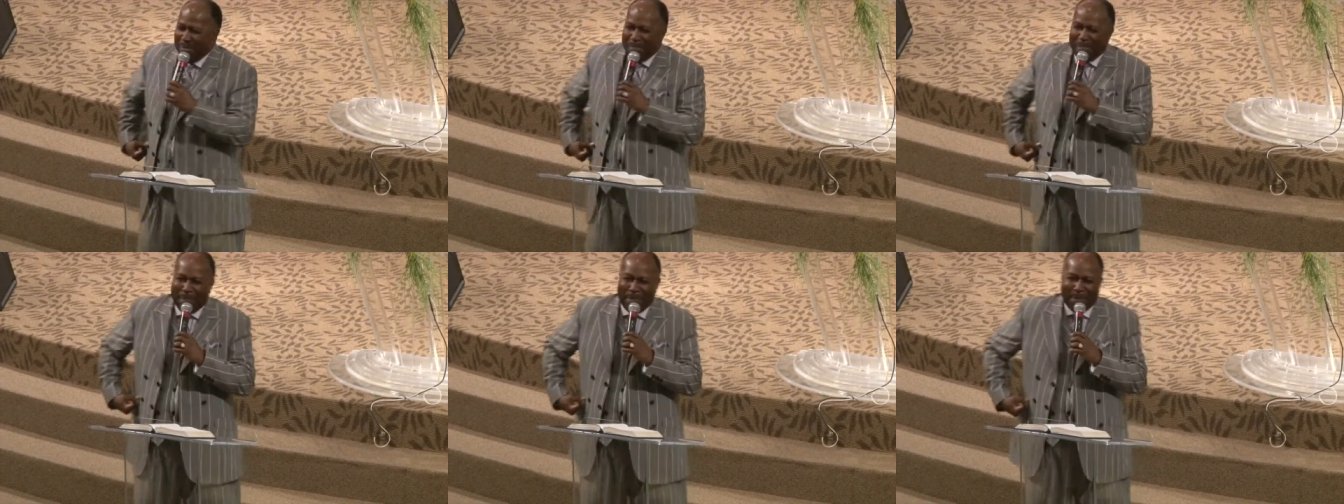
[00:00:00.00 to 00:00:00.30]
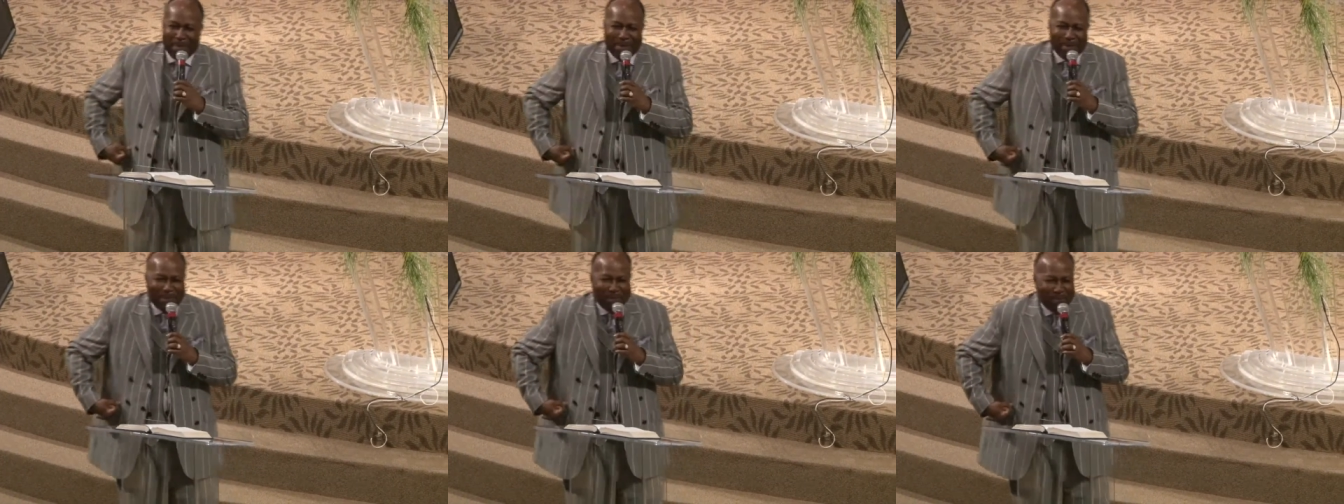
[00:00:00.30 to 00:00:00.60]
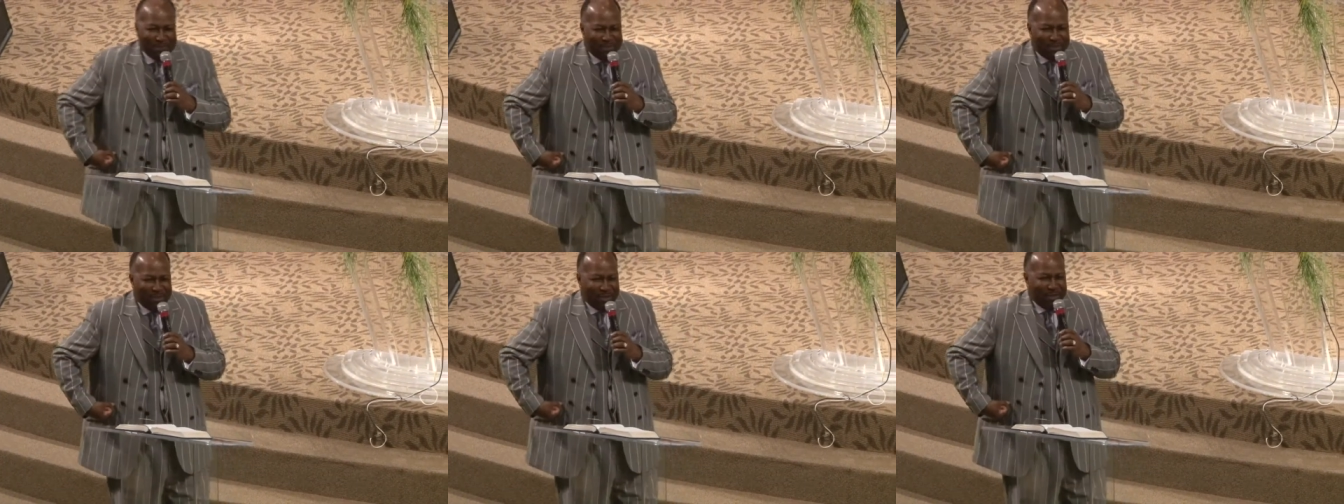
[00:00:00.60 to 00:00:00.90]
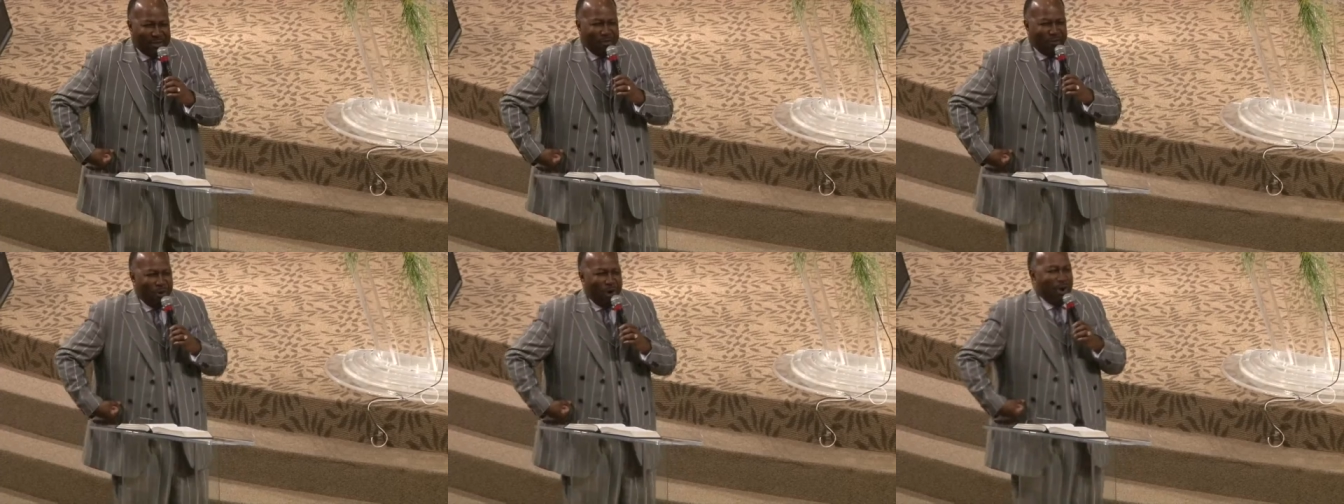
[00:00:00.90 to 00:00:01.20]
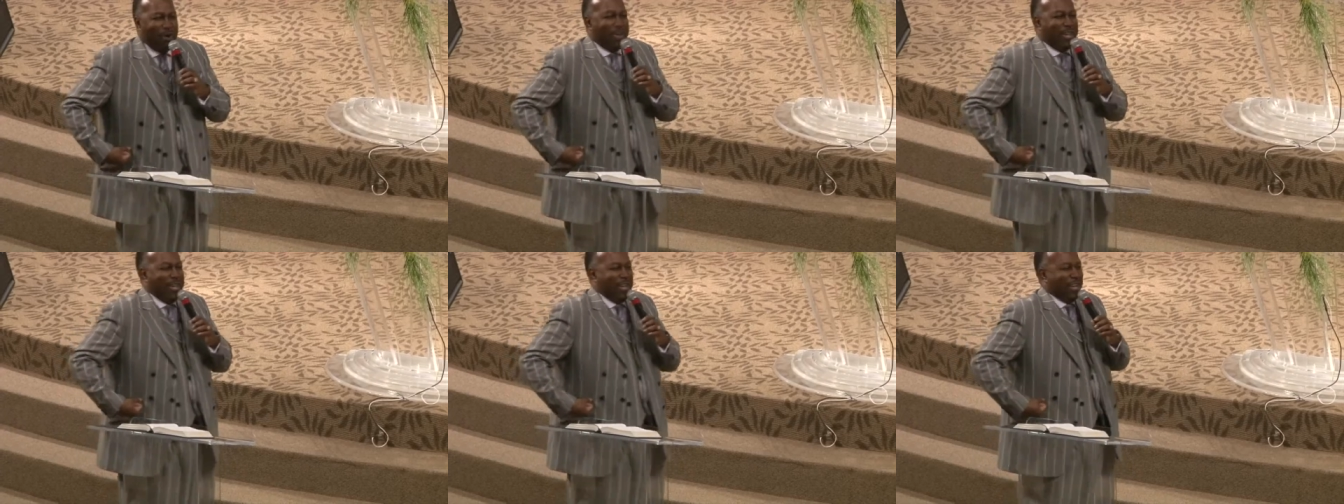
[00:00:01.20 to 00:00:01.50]
was the Sabbath.
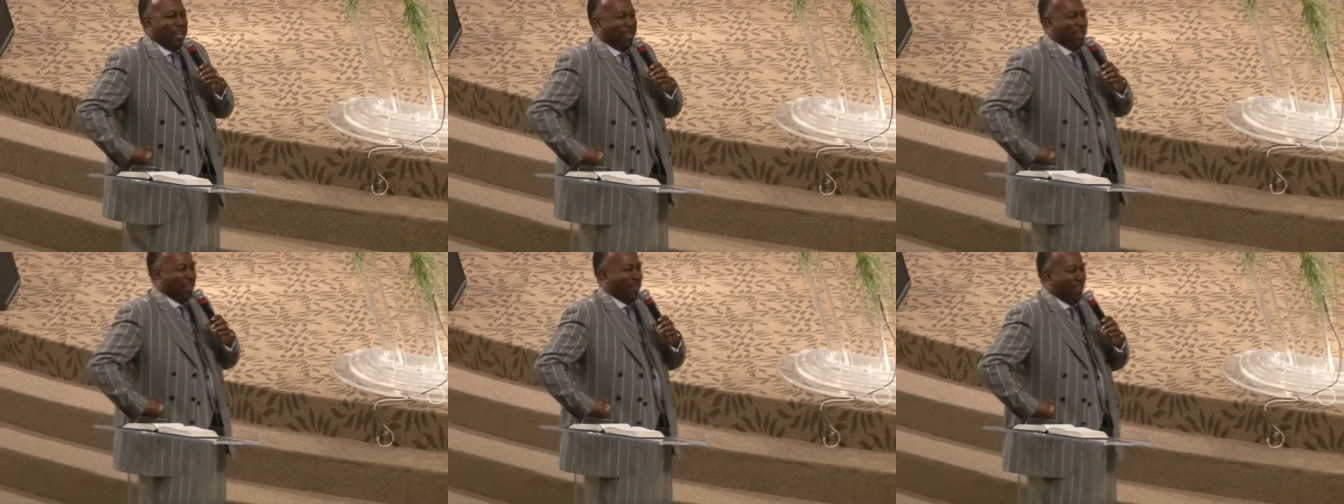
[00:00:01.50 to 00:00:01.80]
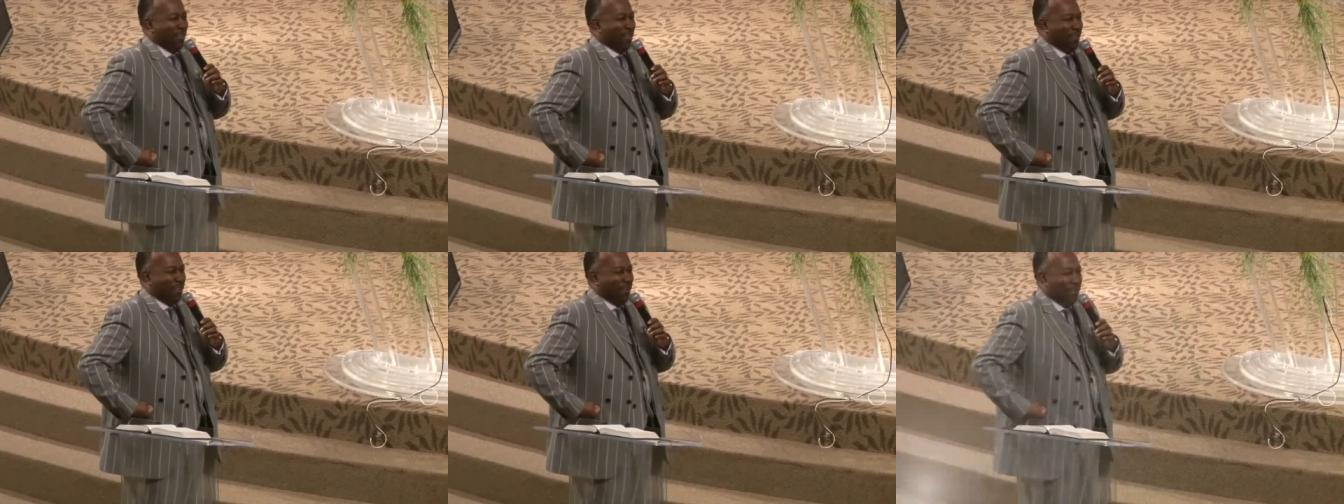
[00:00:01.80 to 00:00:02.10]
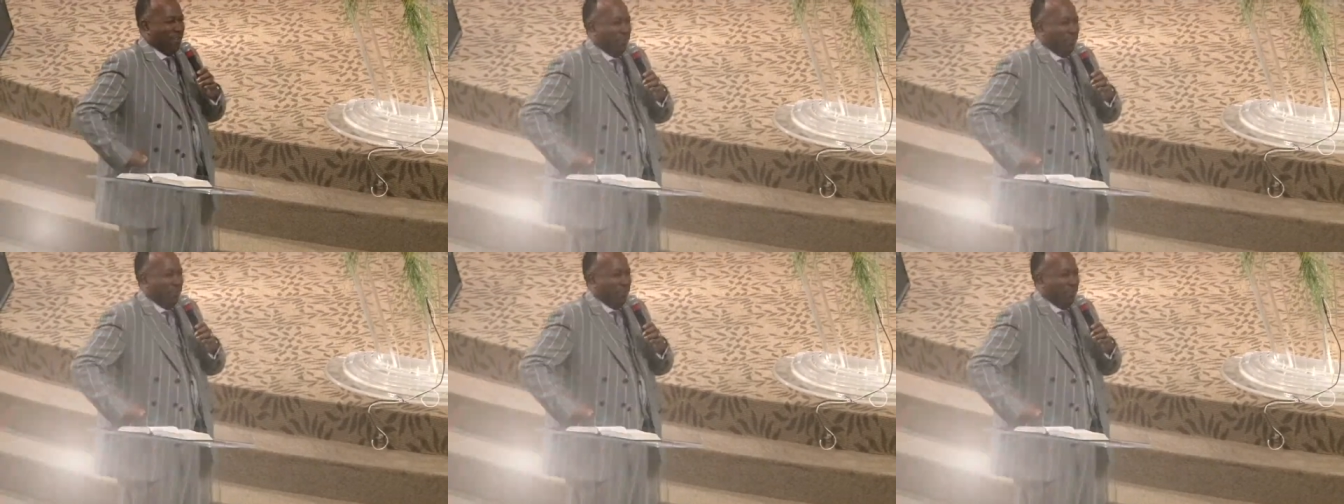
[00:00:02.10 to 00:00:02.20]
Walking